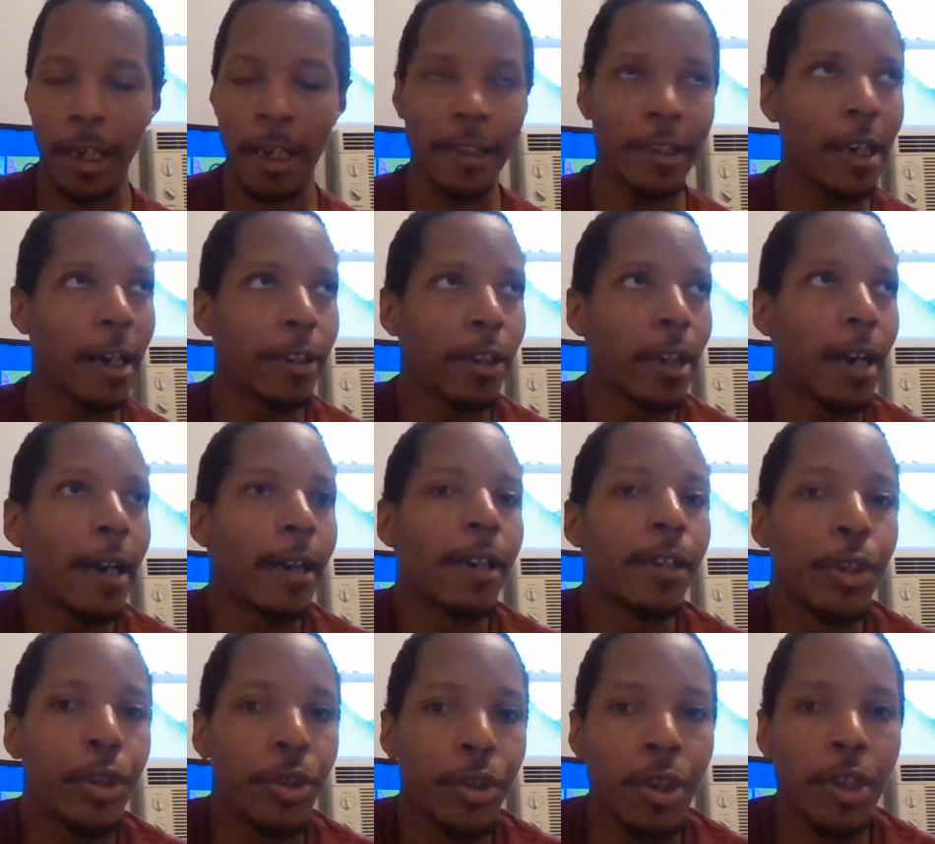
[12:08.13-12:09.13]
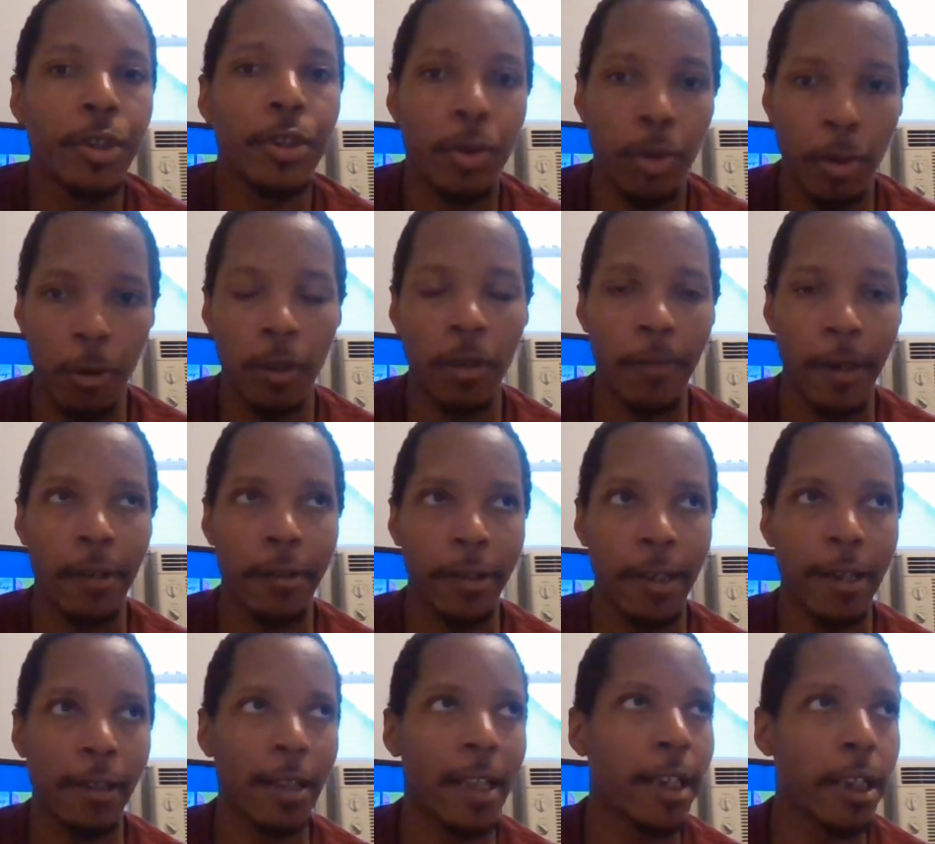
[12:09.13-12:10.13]
I just thought
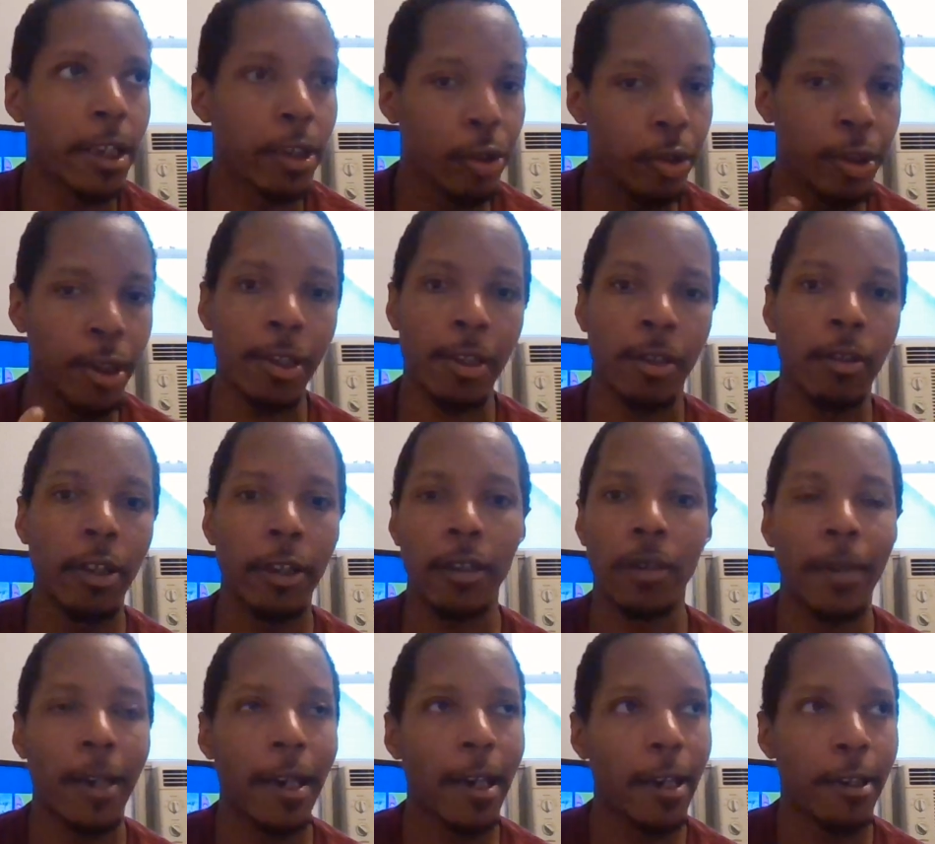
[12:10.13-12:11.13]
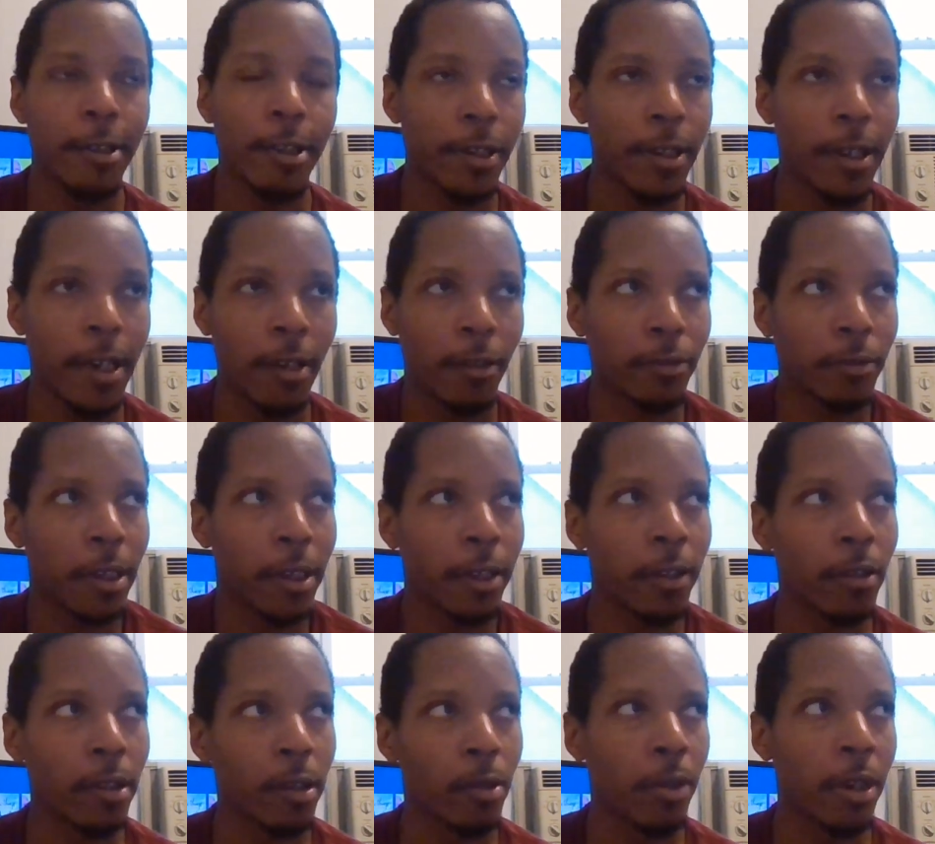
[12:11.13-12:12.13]
about that. Like, it just clicked in my head just now. It's
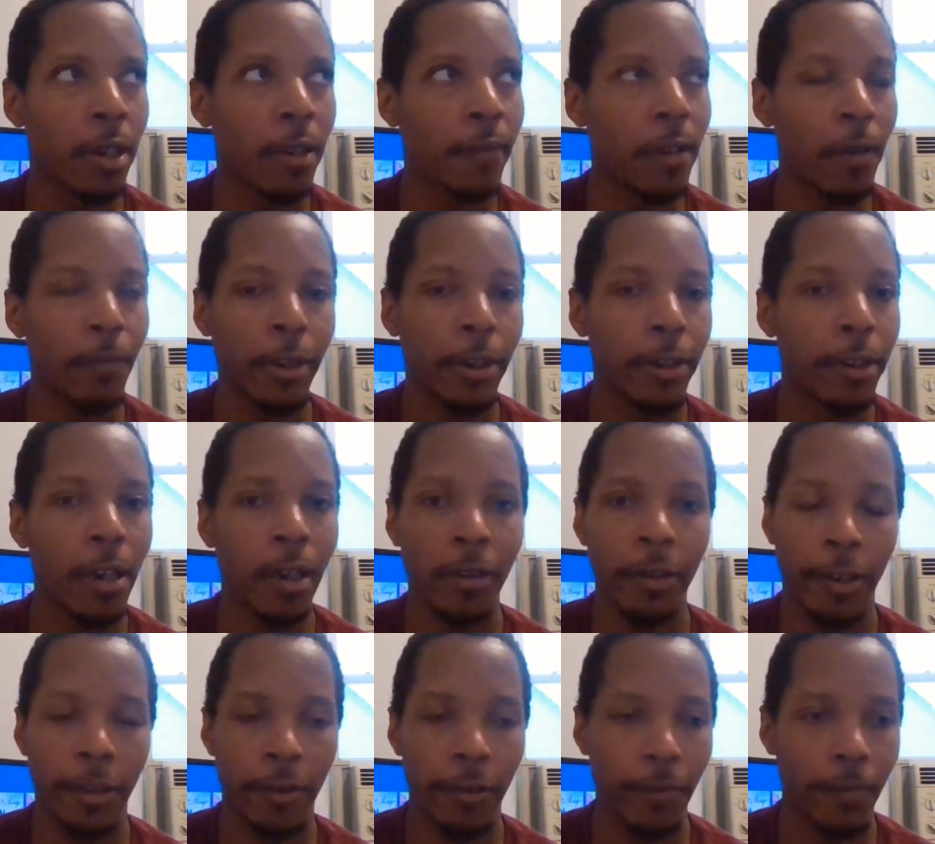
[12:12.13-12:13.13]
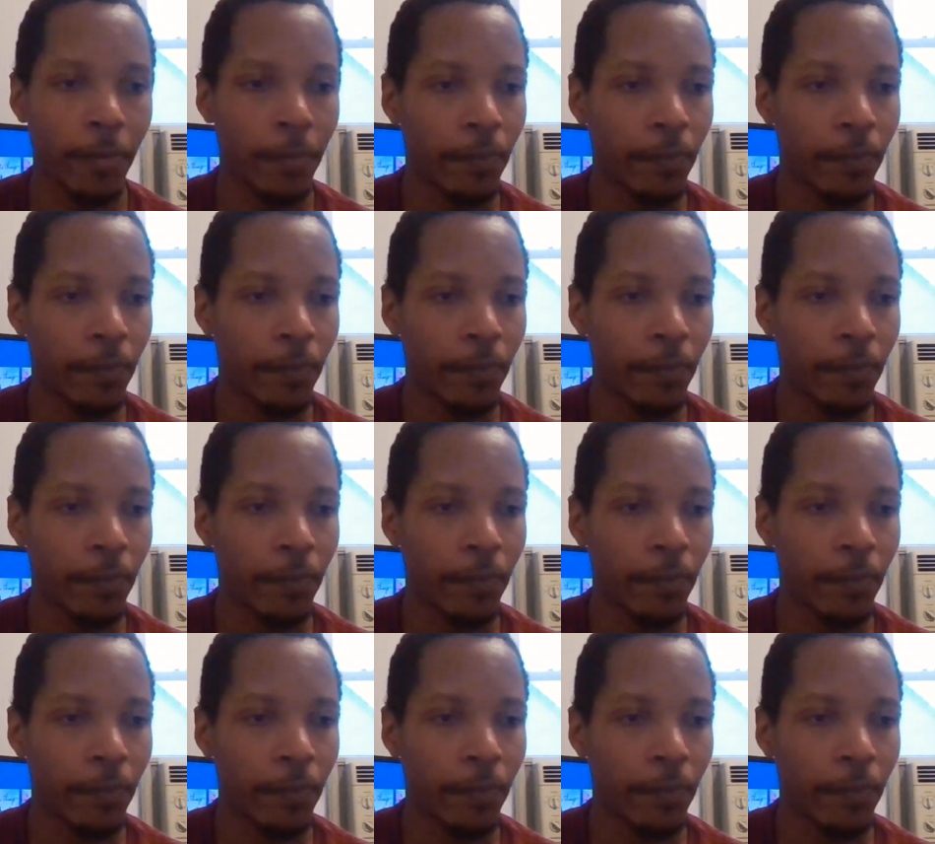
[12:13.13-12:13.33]
like, hey, whatever happened to Dahlia?